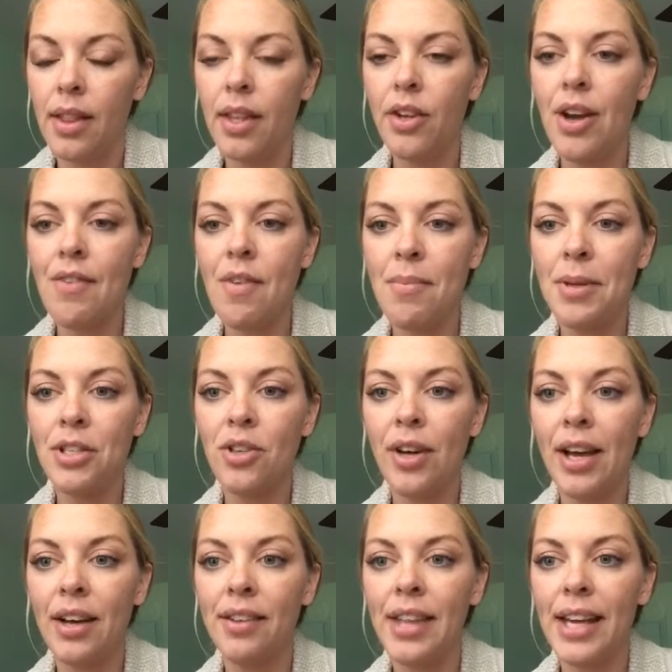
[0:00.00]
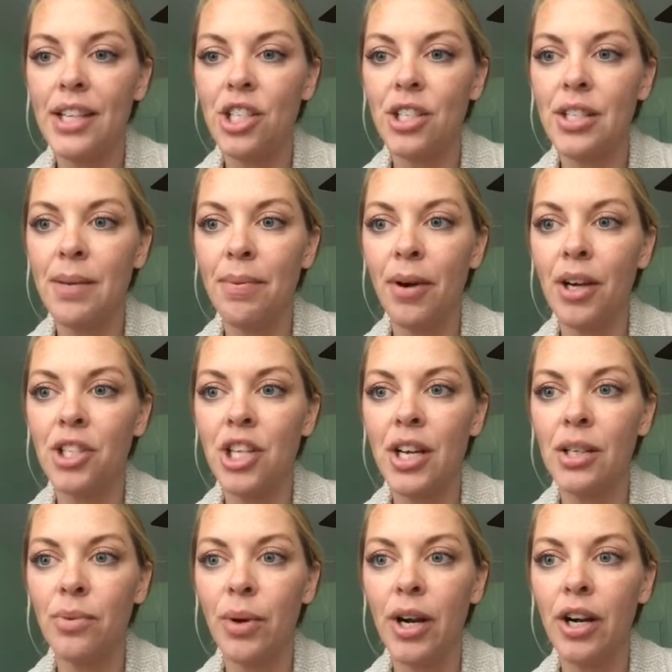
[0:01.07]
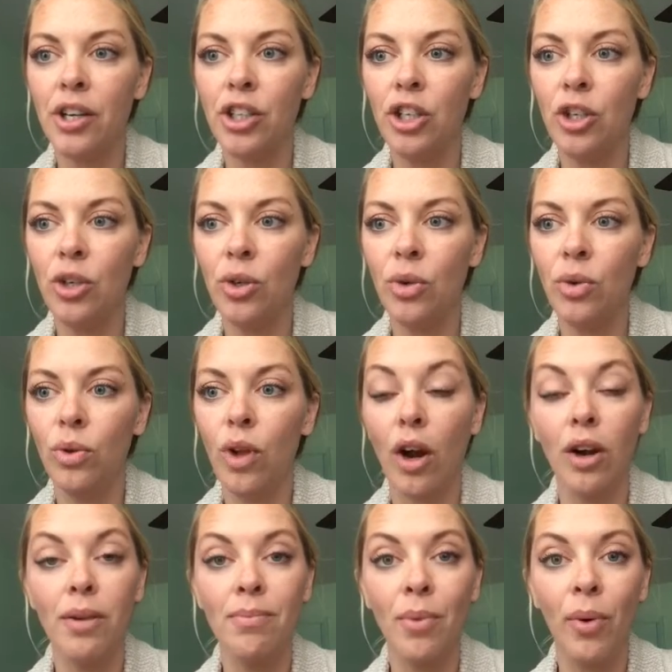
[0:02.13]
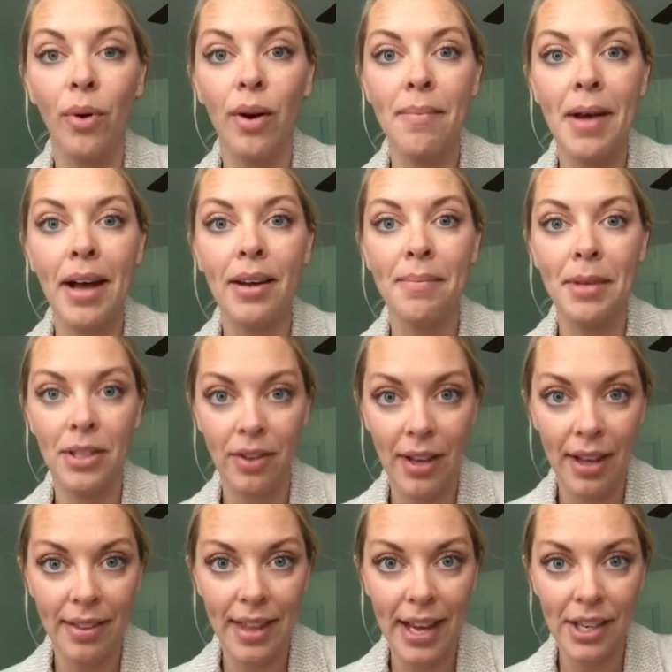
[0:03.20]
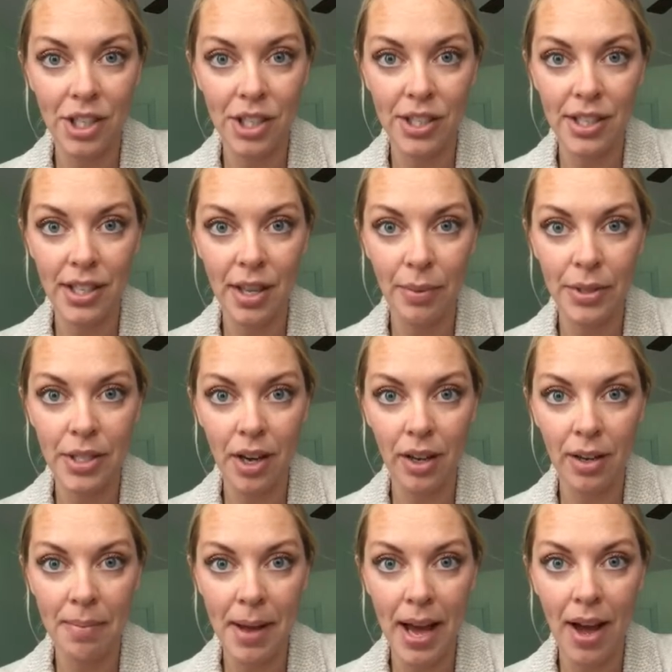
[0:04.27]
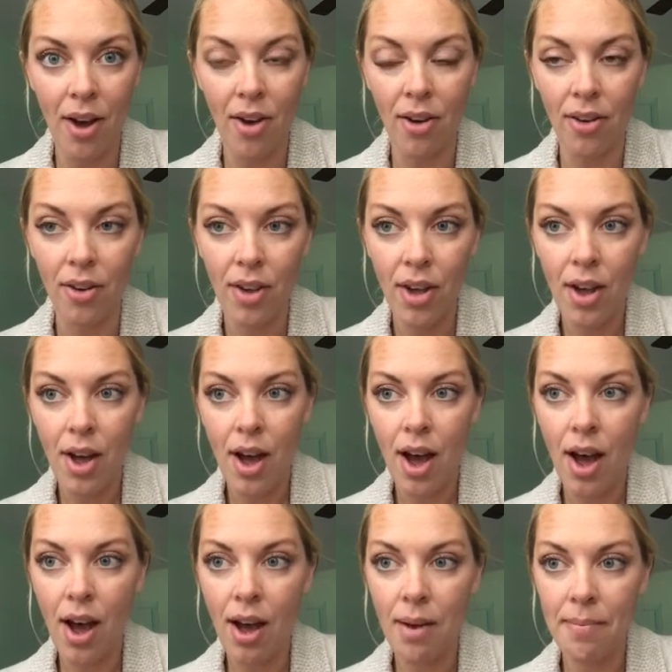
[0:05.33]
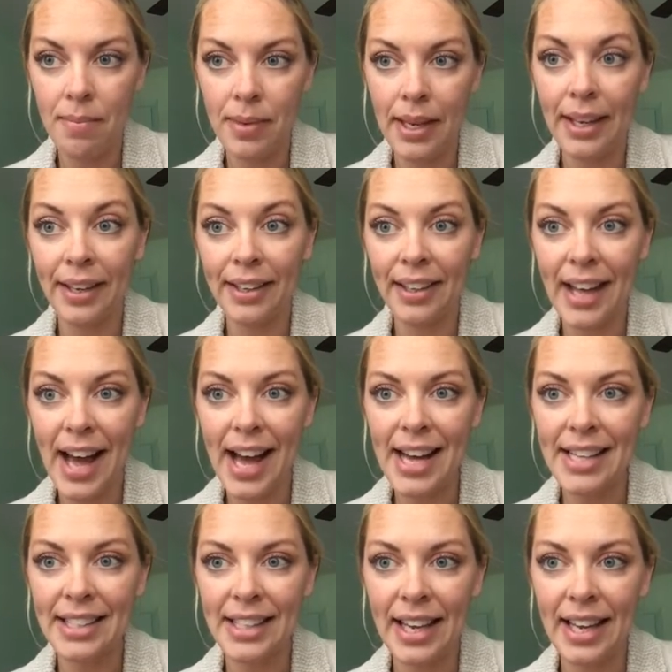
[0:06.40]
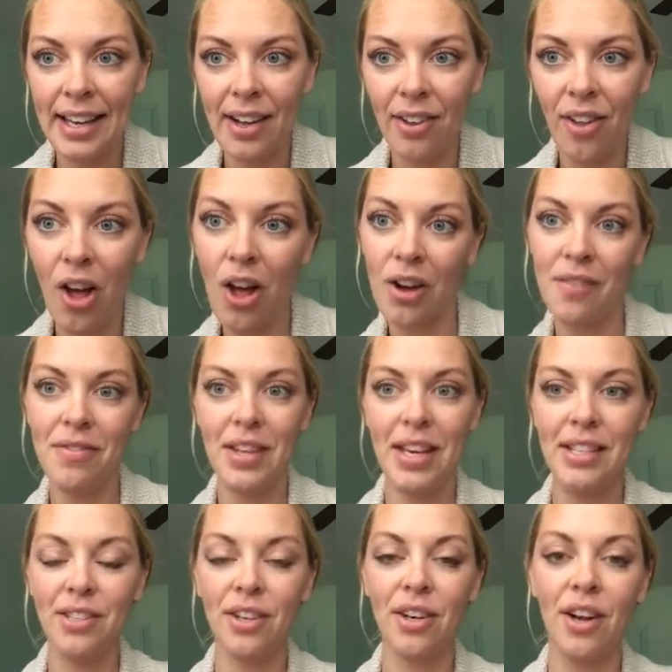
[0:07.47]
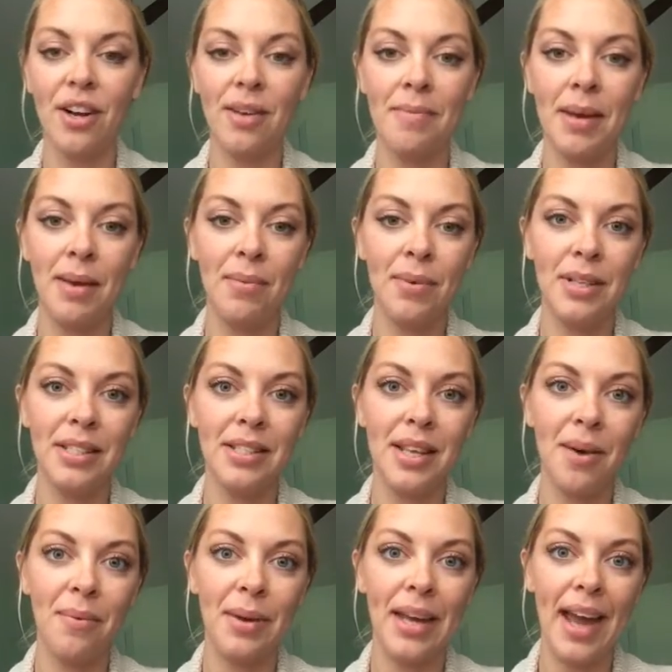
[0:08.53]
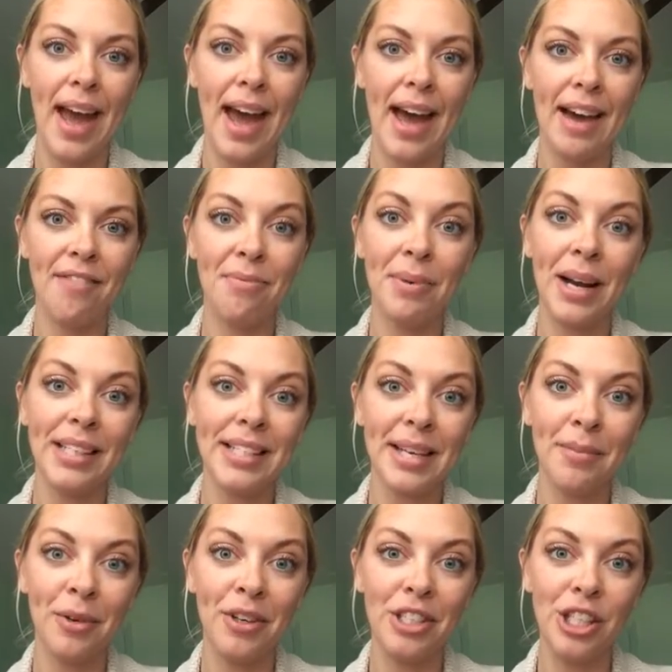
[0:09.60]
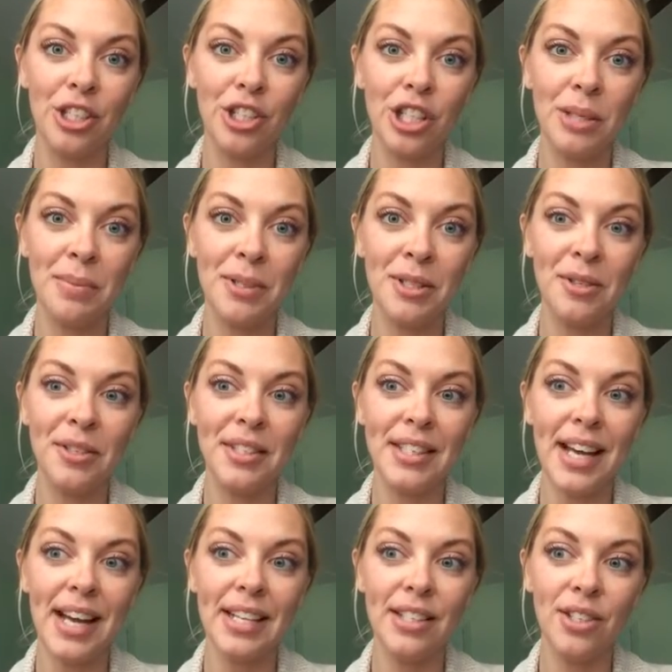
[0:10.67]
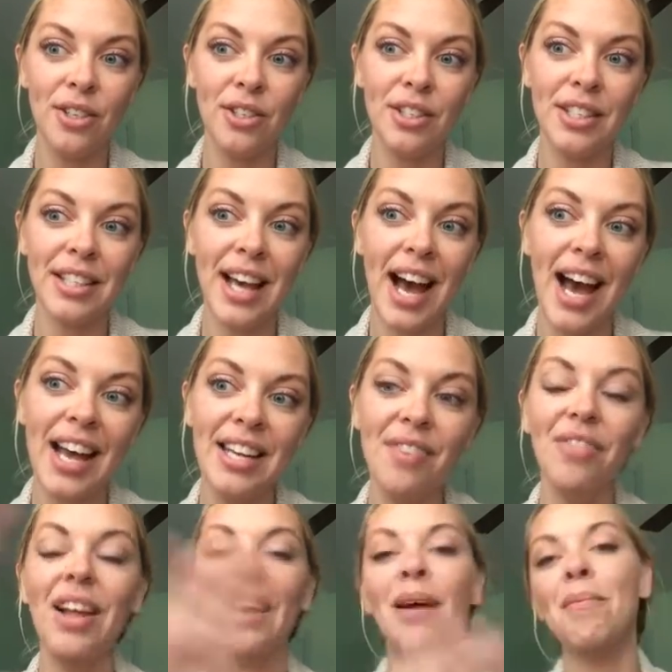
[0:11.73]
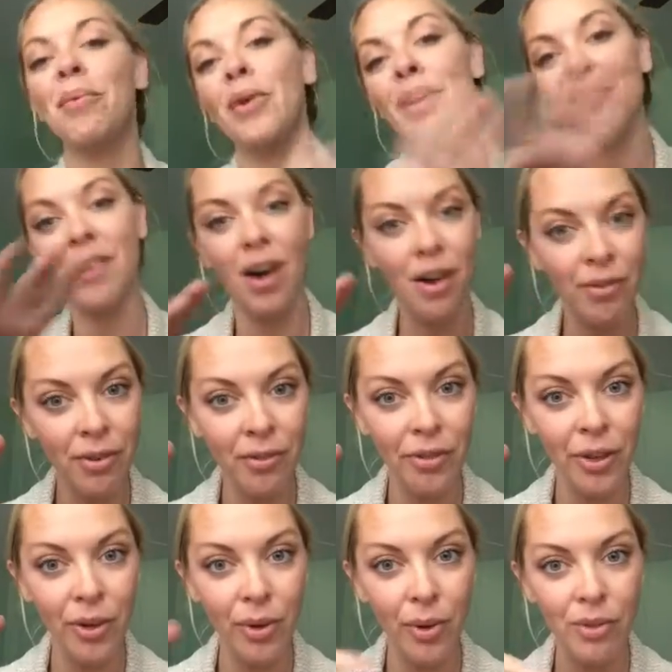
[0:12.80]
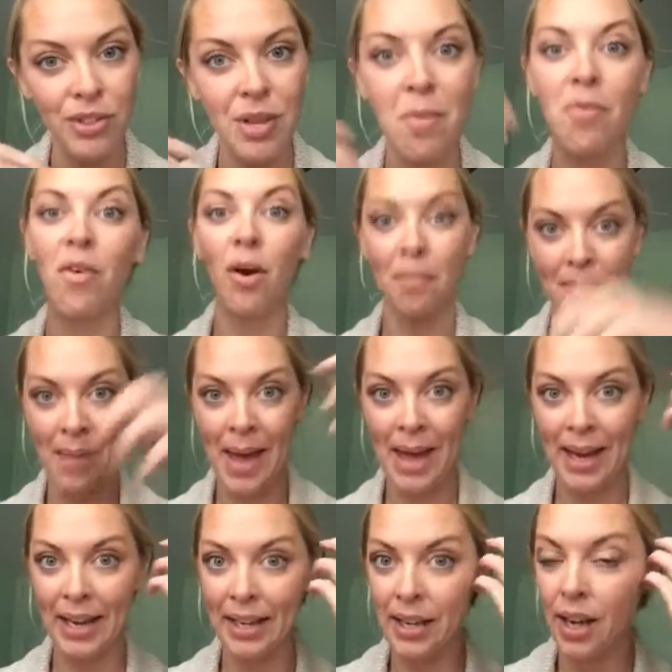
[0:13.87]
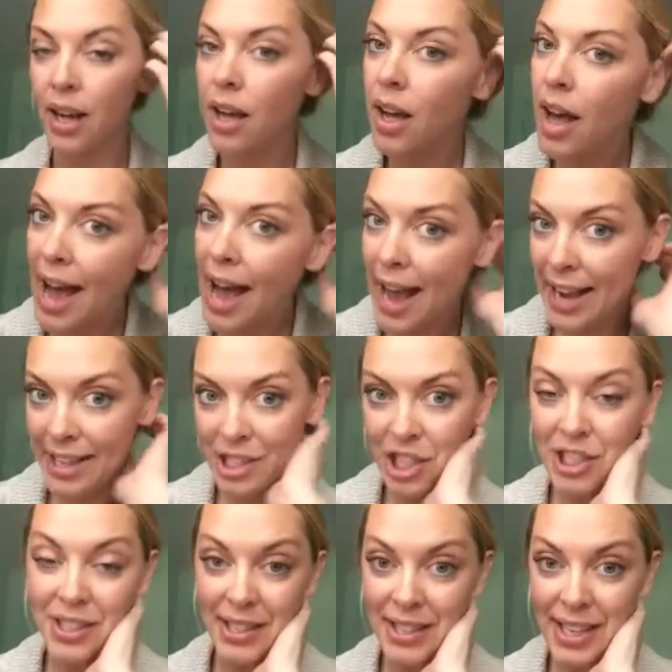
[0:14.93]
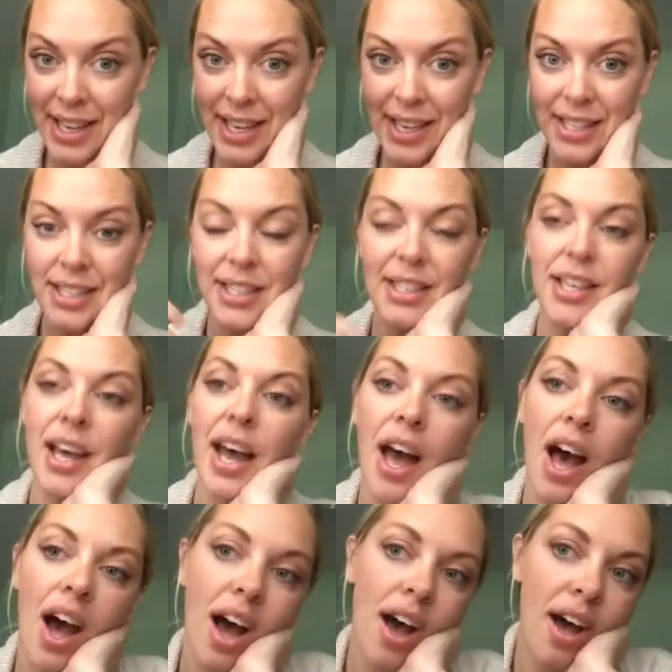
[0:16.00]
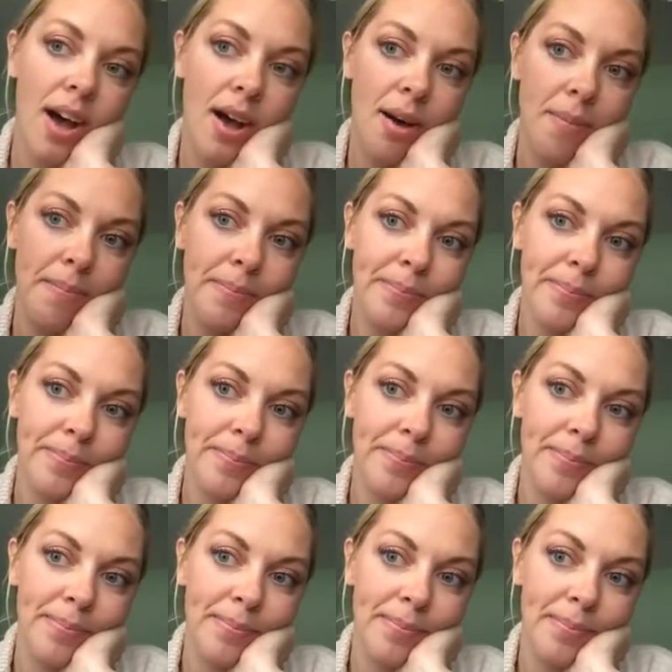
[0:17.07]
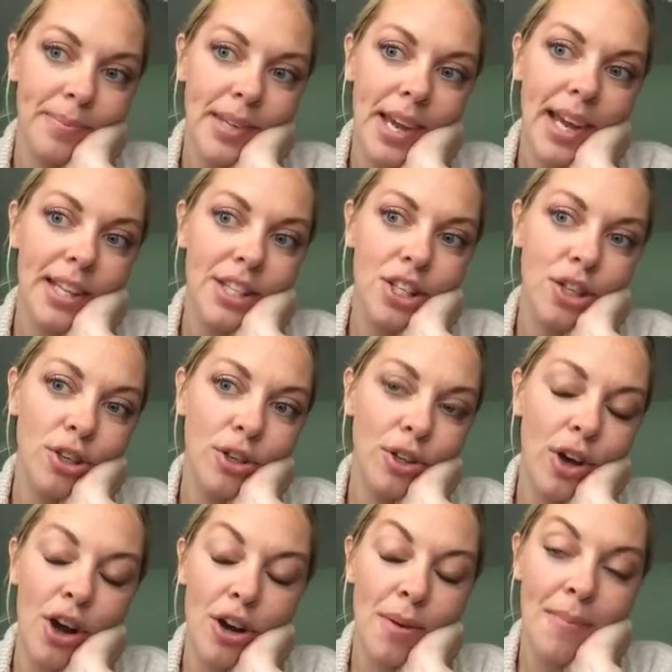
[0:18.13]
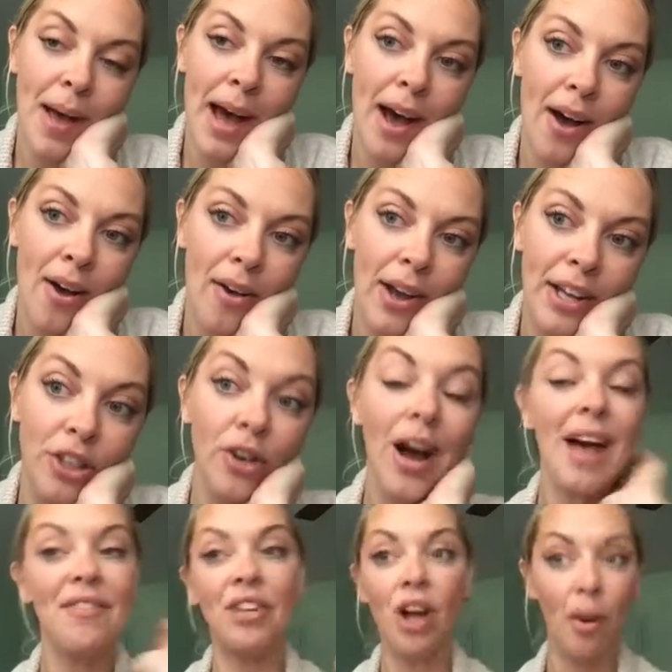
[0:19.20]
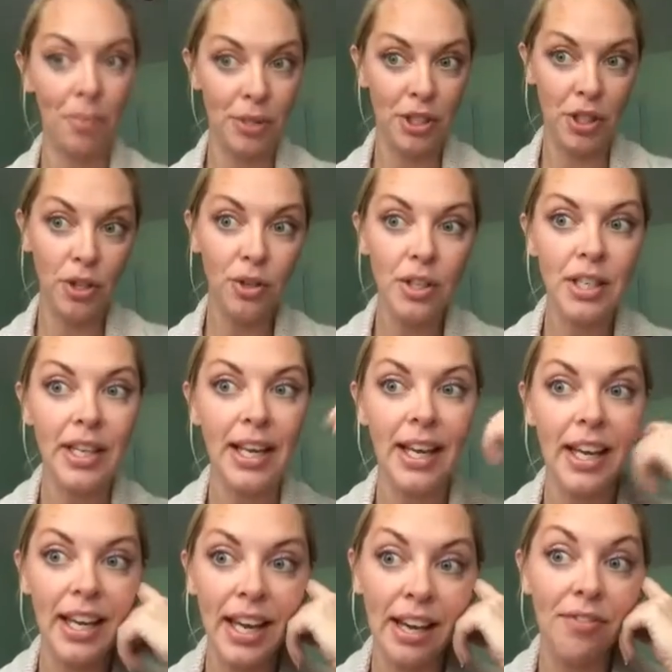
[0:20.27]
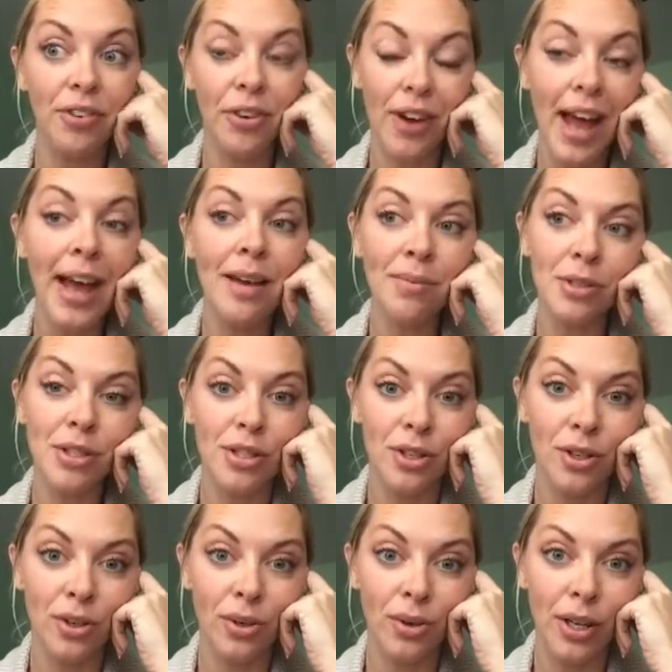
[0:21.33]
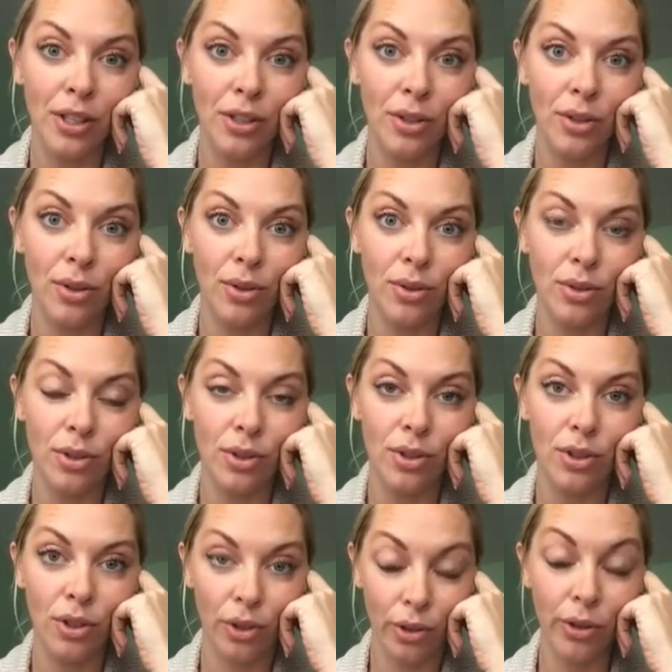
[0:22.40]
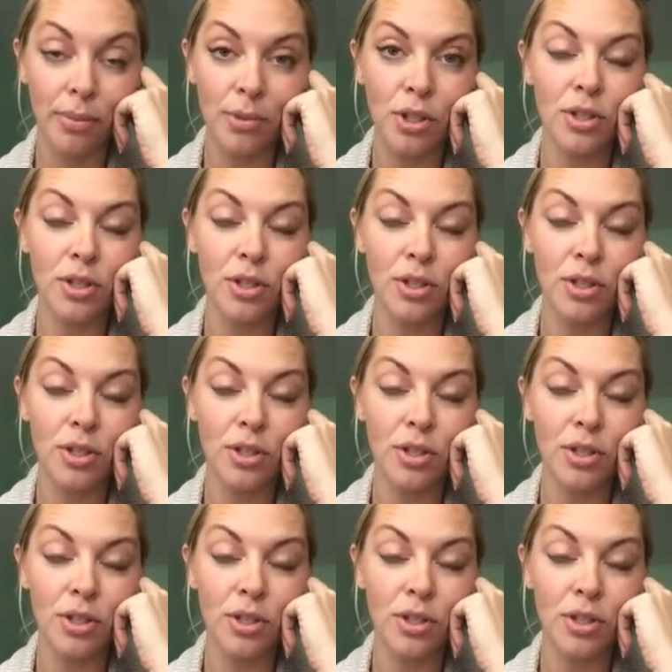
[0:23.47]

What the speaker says: You have a mental health agency project where you learn more about a mental health agency that we talk about in class, and a lot of these are going to be ones that we have practicum or internship students at, so it's kind of like a brief overview of some of our main agencies. And so you'll learn about, and you'll have an opportunity, if you're able to, and your group